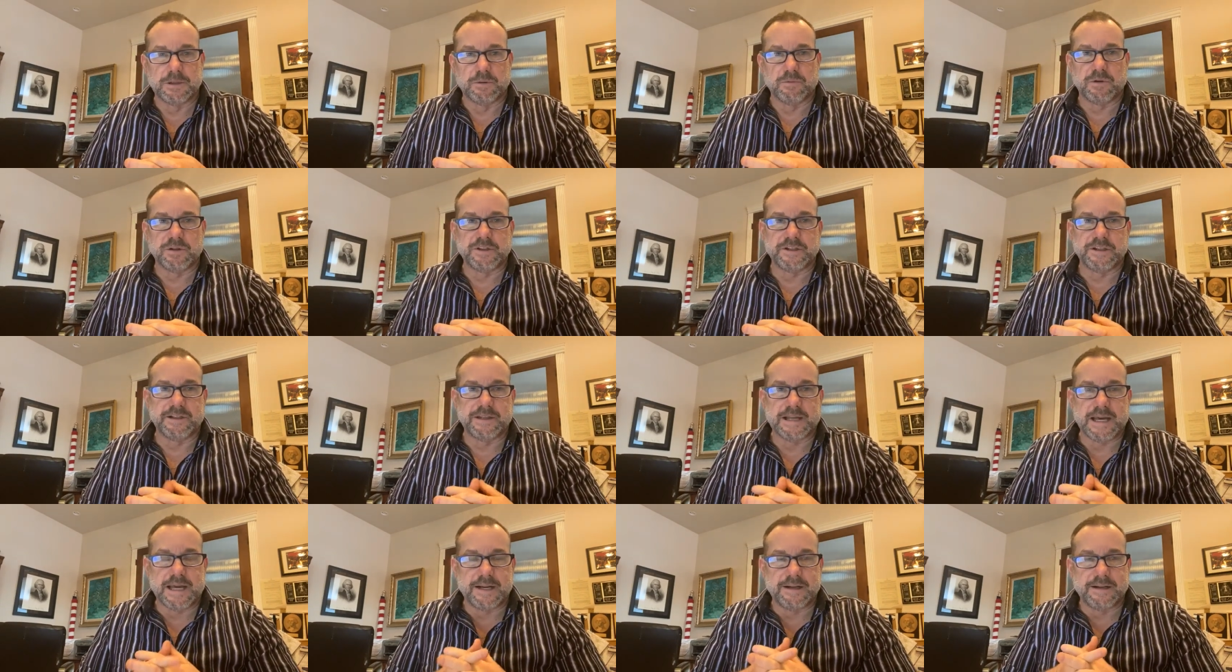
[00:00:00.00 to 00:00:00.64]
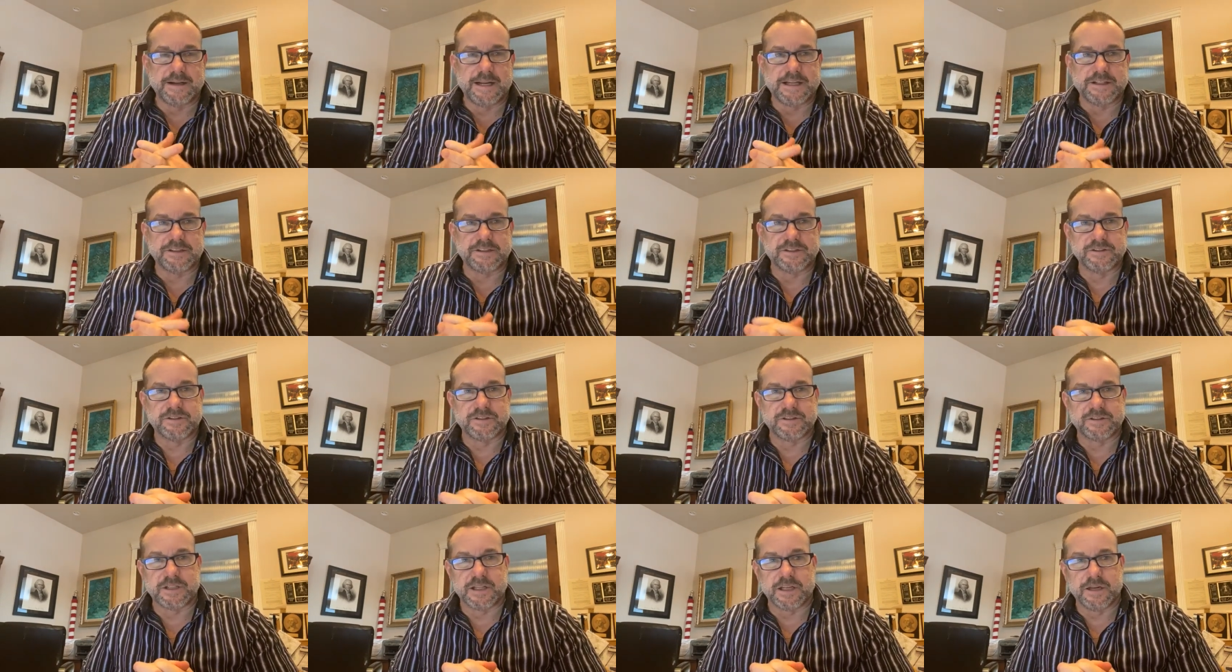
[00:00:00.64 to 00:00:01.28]
Well, the United
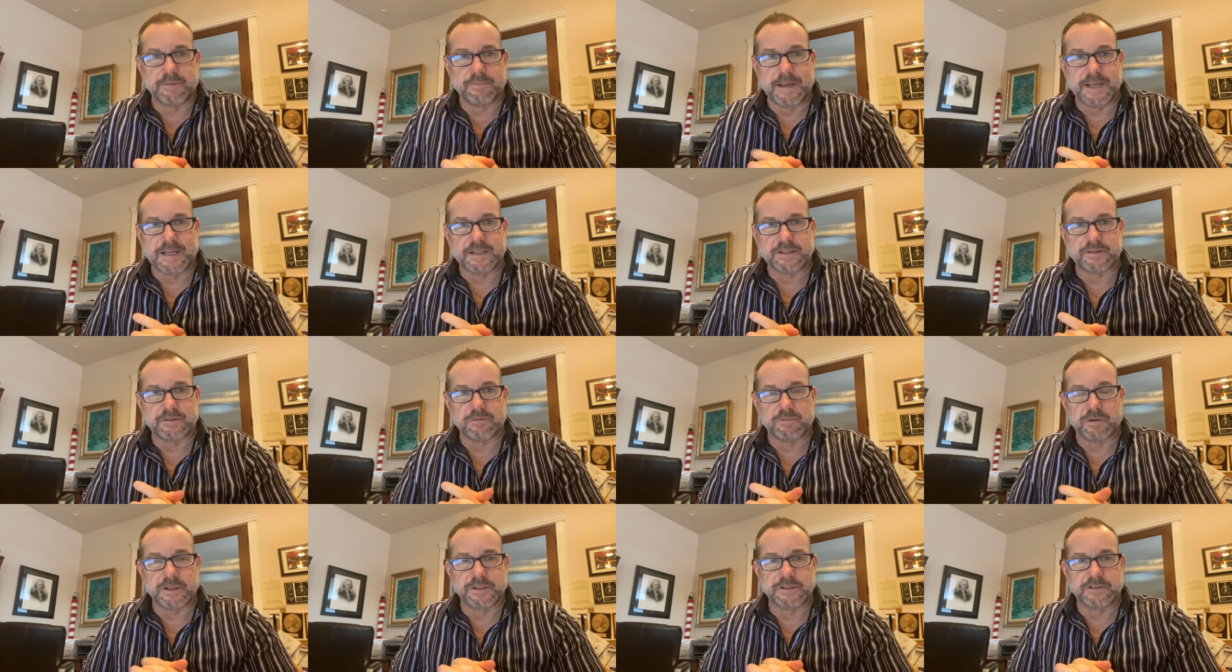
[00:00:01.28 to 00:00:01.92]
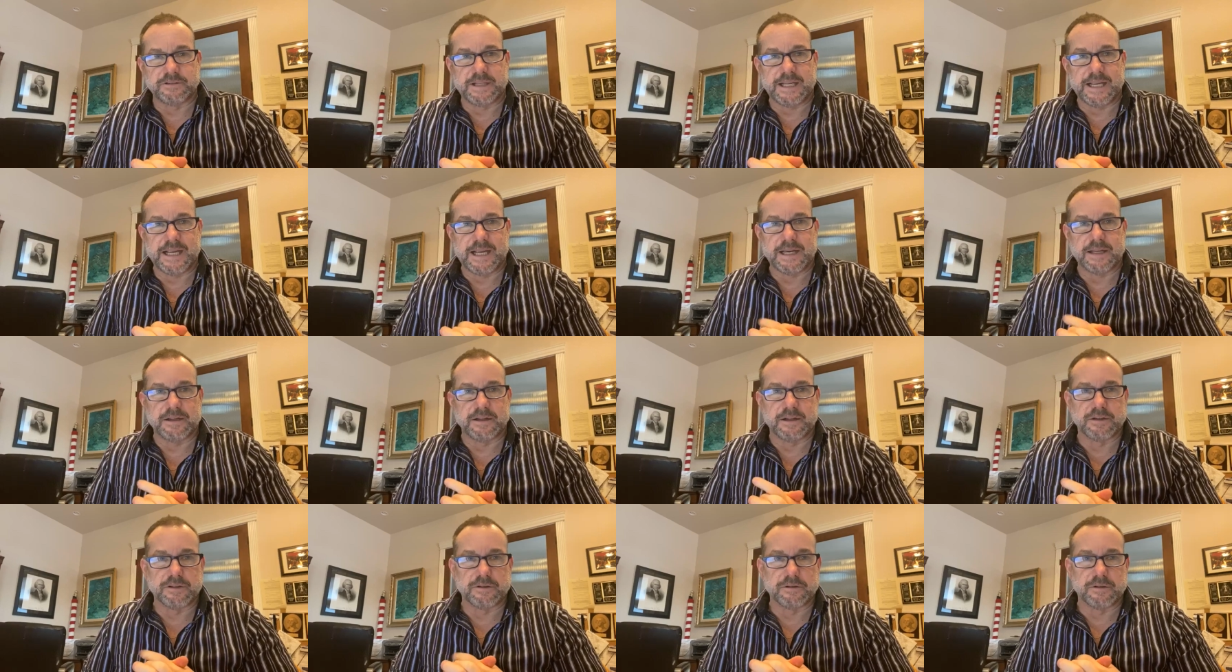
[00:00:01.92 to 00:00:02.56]
Nations is going to make it to where you
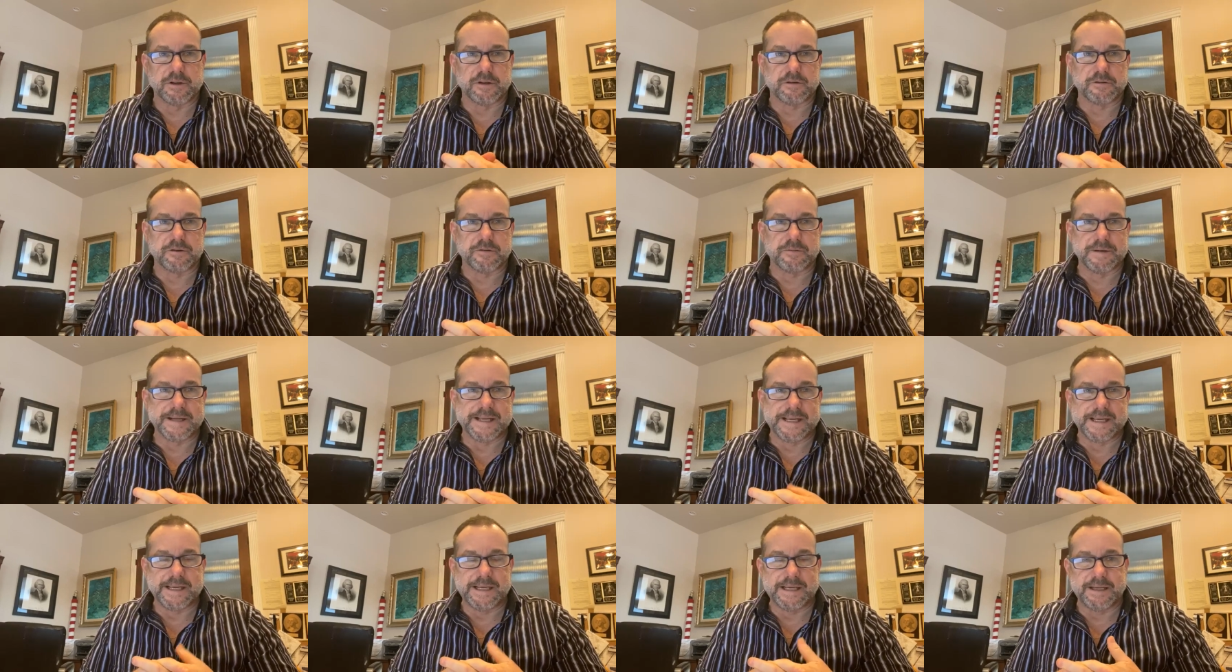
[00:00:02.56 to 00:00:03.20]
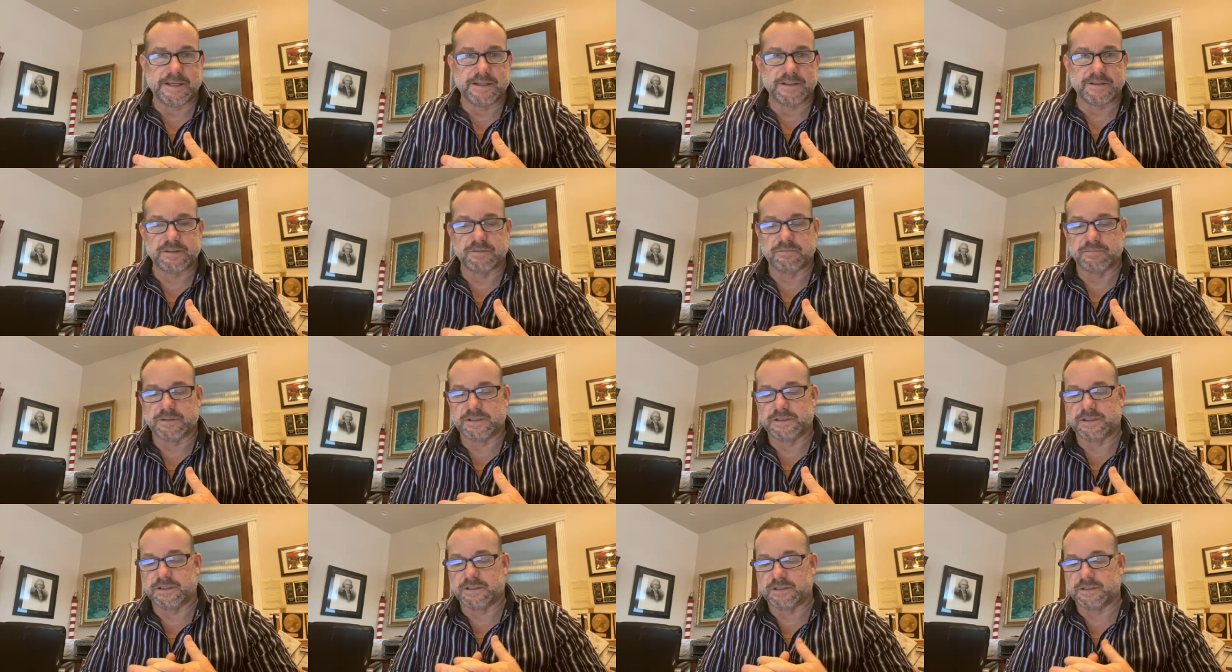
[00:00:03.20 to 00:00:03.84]
can't under their three E's,
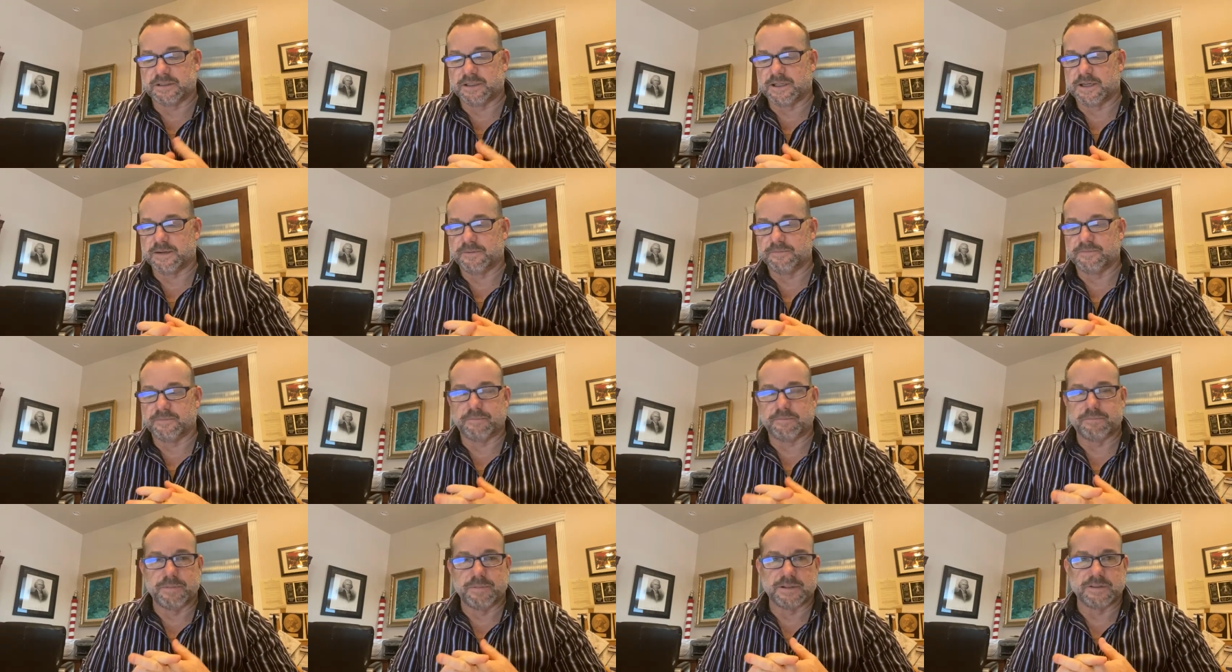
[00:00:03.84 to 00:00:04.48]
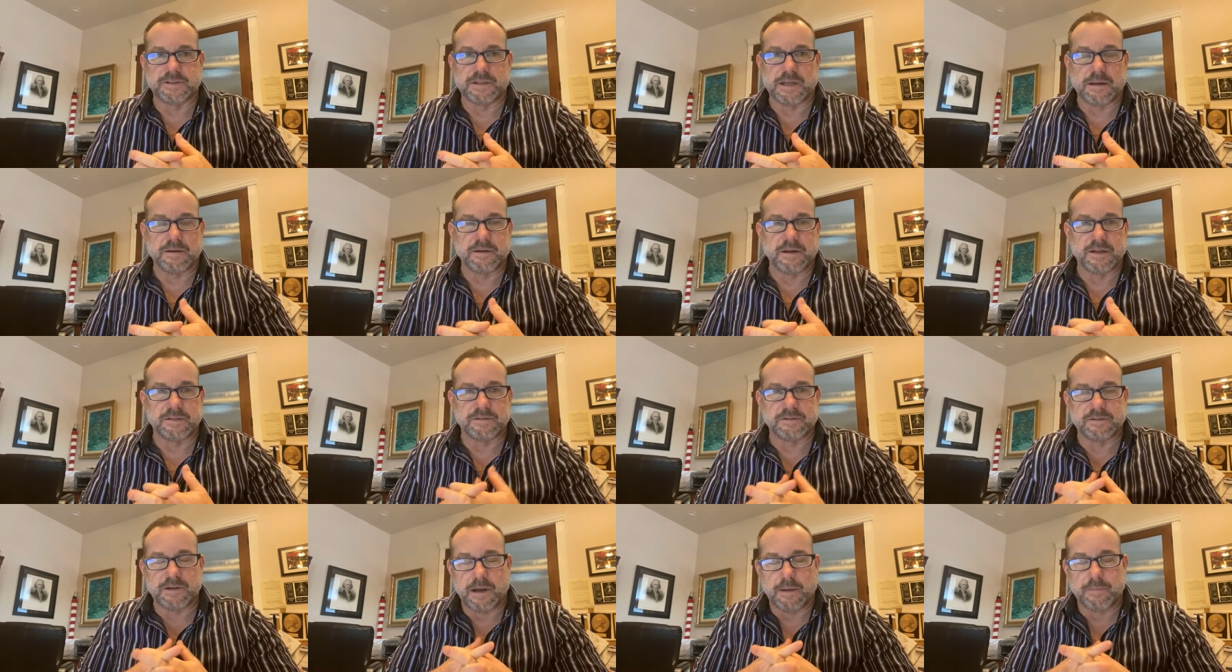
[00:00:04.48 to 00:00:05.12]
which is a, a,
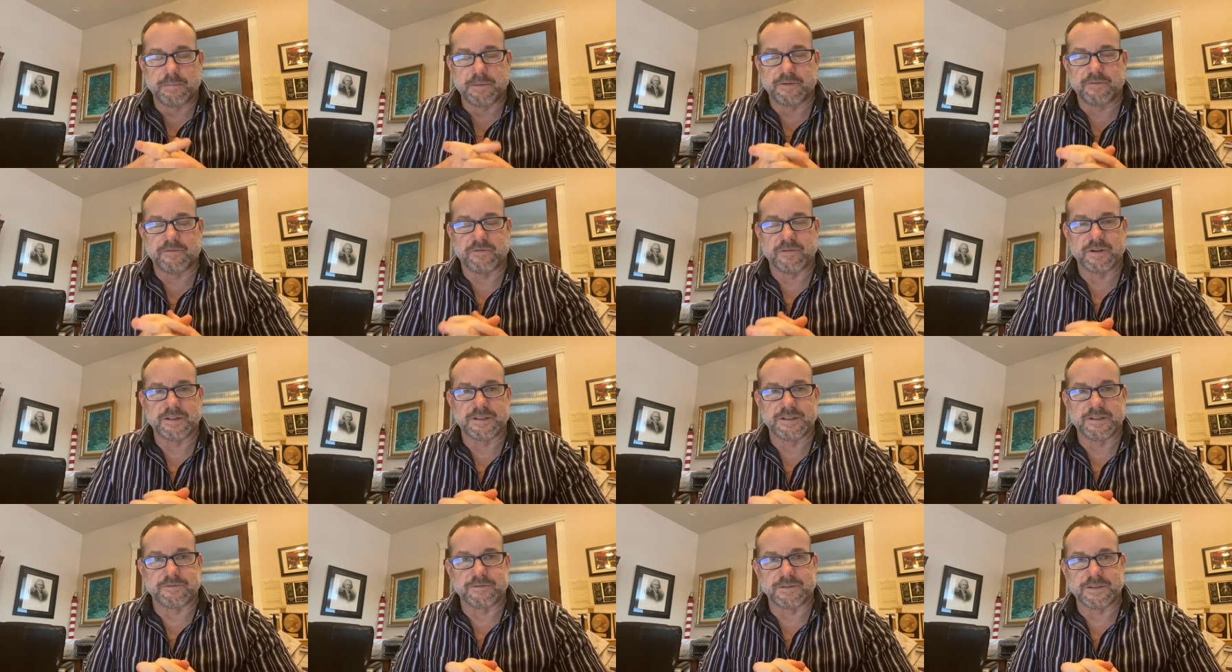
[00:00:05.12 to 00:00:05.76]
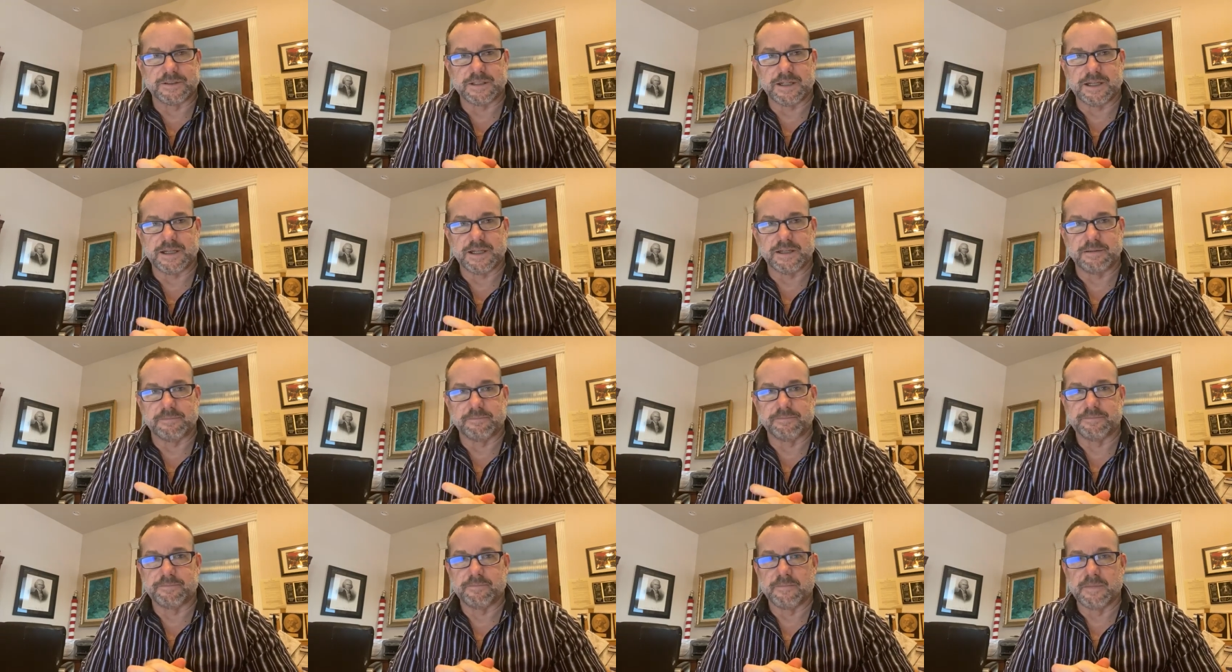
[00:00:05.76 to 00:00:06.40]
a topic for a different
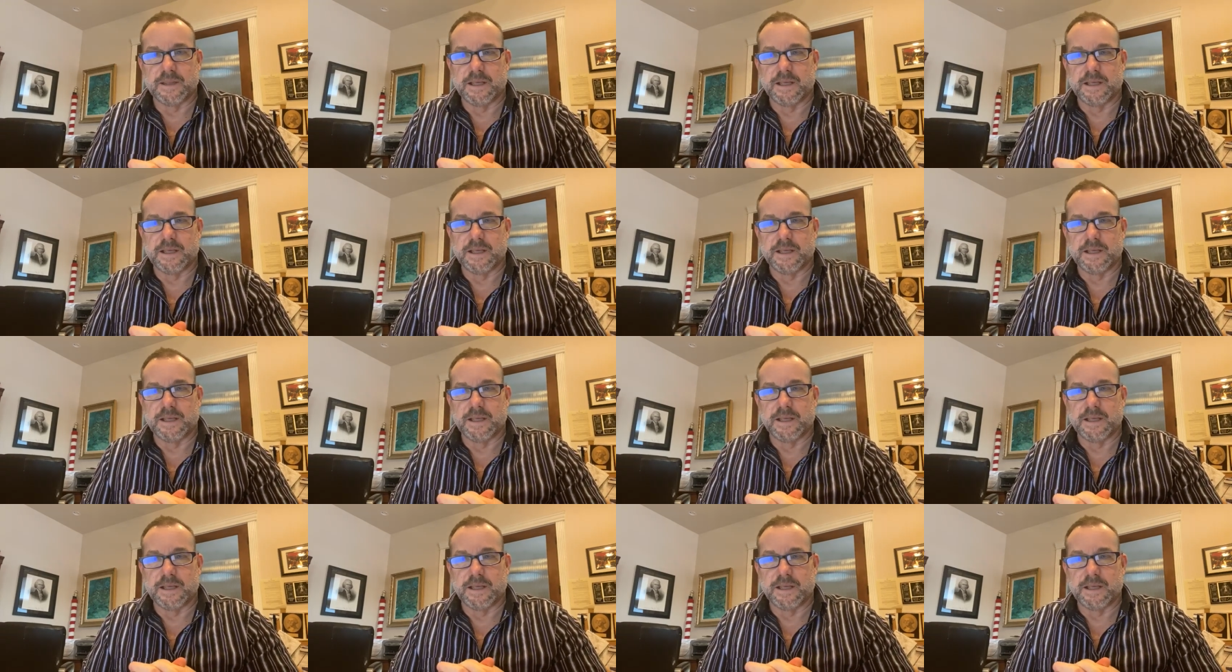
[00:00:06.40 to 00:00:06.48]
time.